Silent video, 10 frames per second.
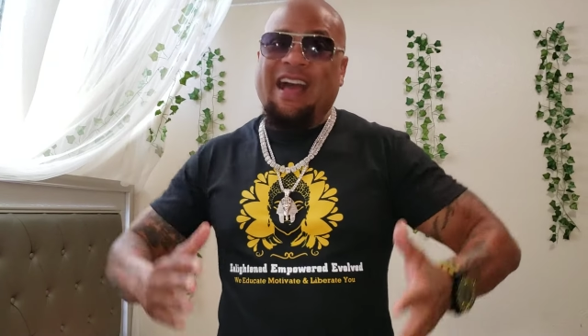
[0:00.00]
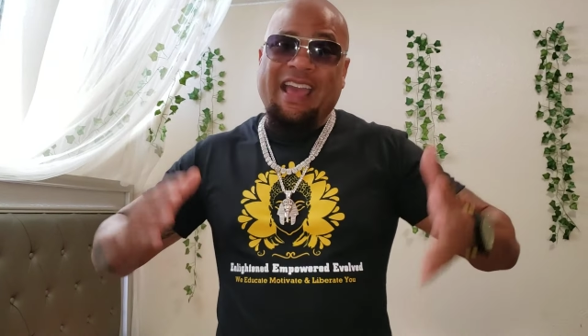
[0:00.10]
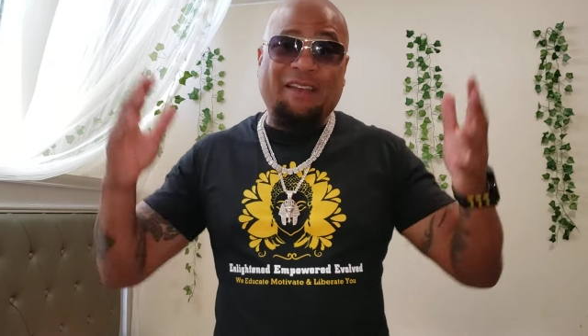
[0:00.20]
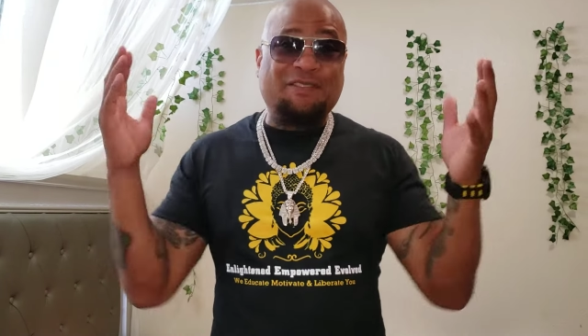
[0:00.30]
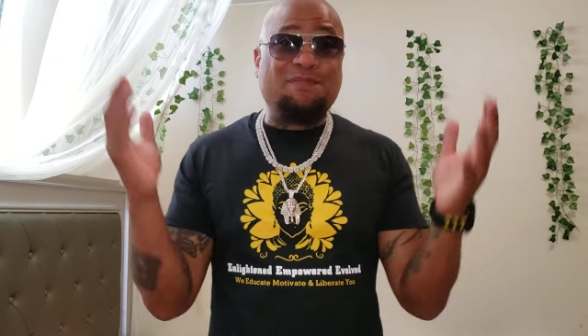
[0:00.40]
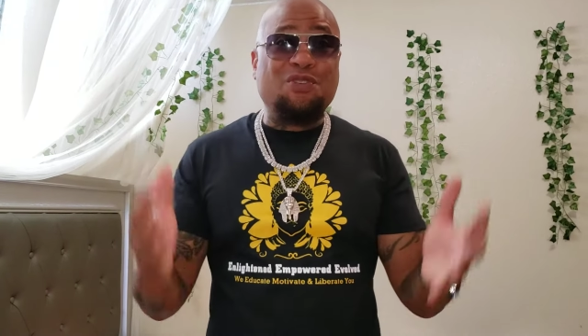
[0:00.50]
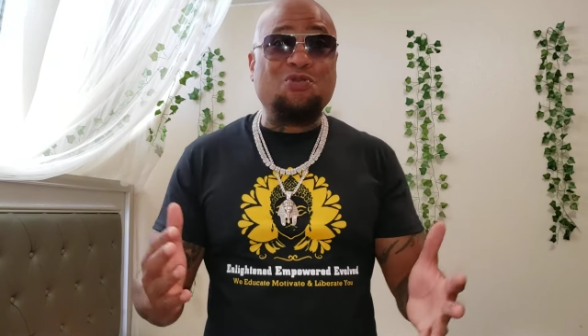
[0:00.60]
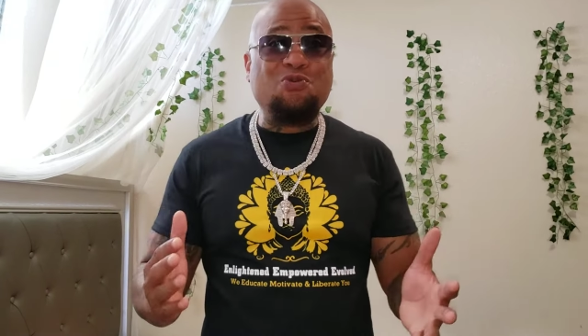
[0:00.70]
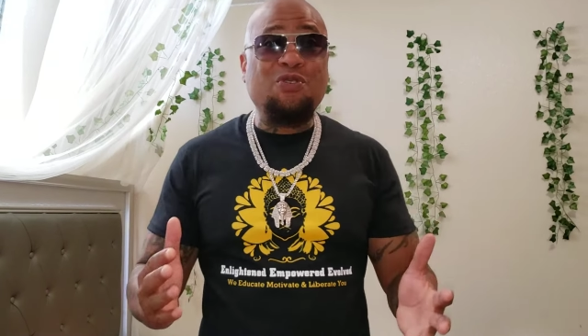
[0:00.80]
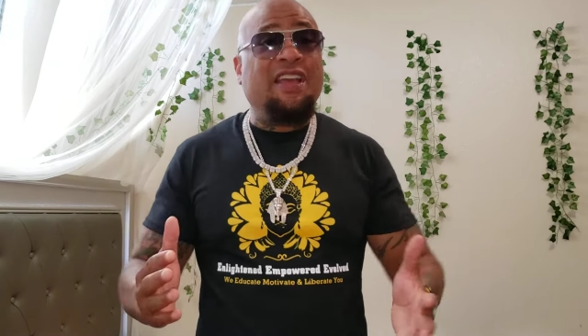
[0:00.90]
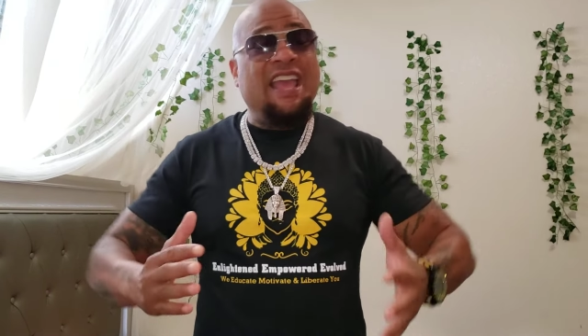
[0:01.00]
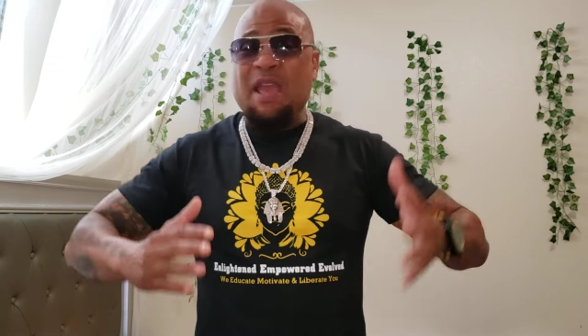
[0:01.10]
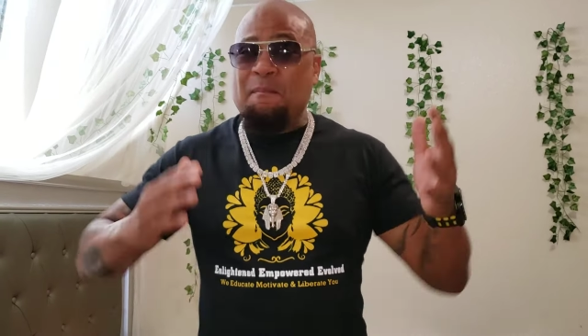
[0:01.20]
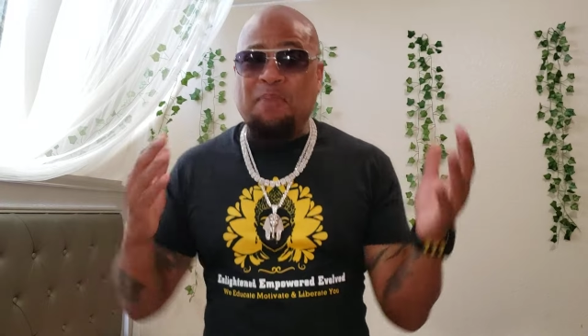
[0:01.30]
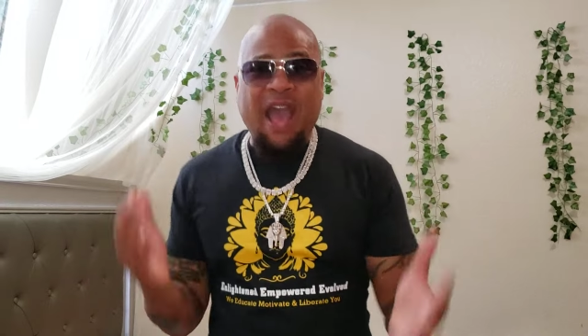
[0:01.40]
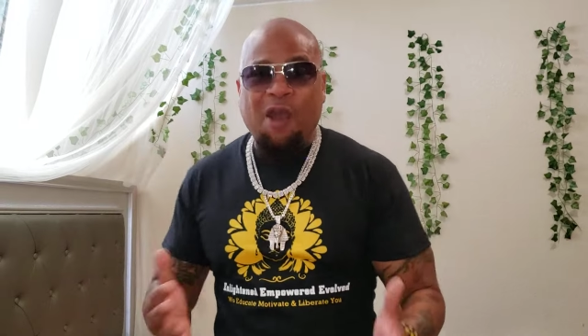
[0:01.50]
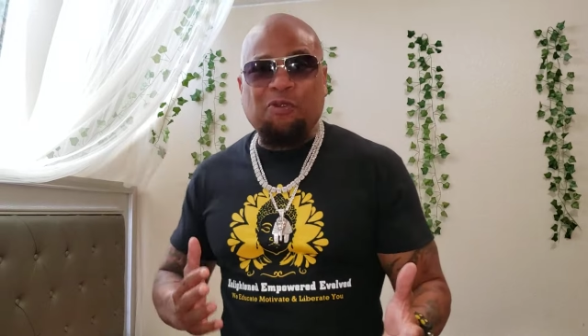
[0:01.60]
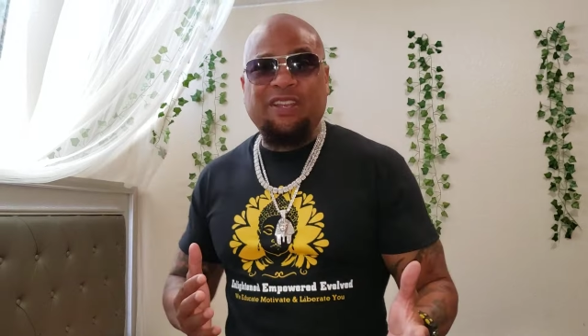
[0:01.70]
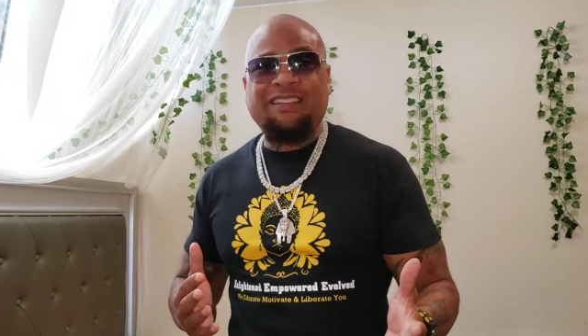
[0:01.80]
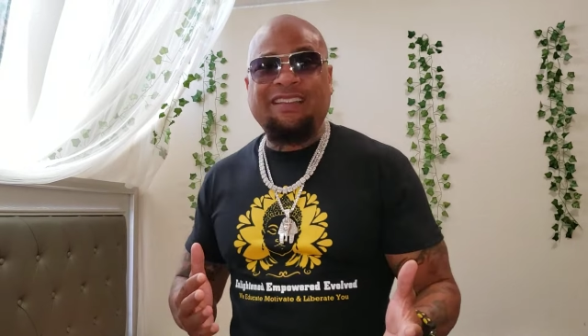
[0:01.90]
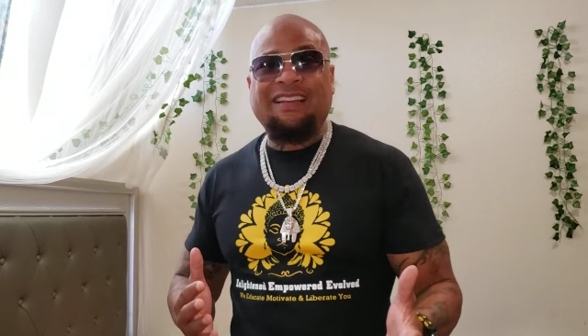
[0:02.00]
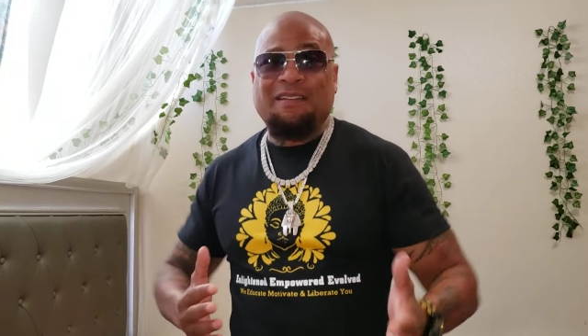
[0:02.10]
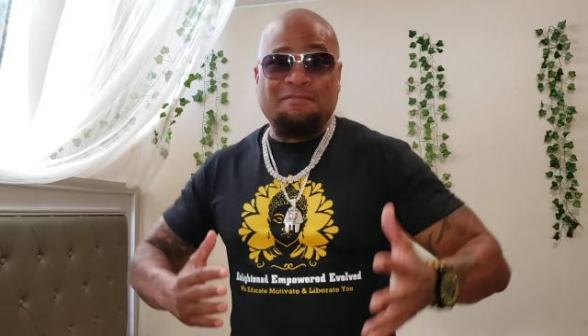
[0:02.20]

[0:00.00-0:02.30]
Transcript: I have some new empowering